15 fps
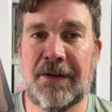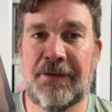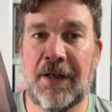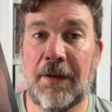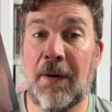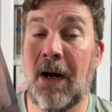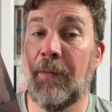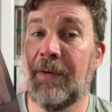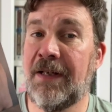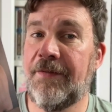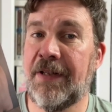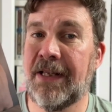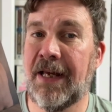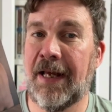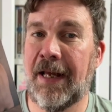So I'll leave
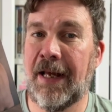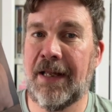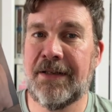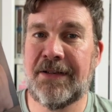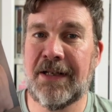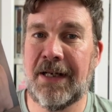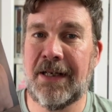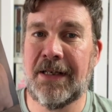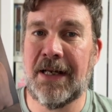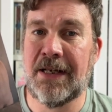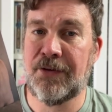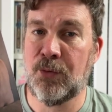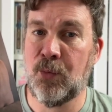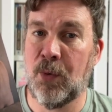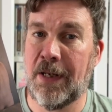it there and say,
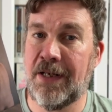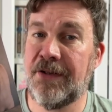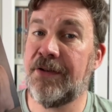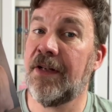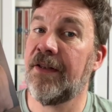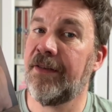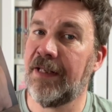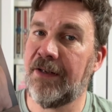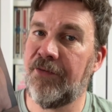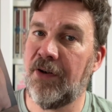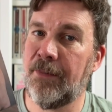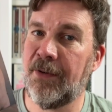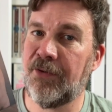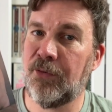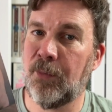as always, thanks
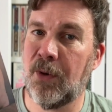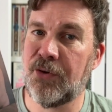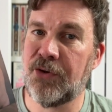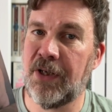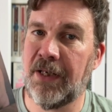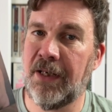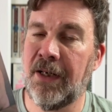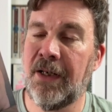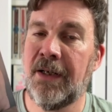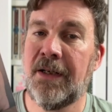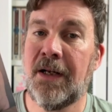very much for watching.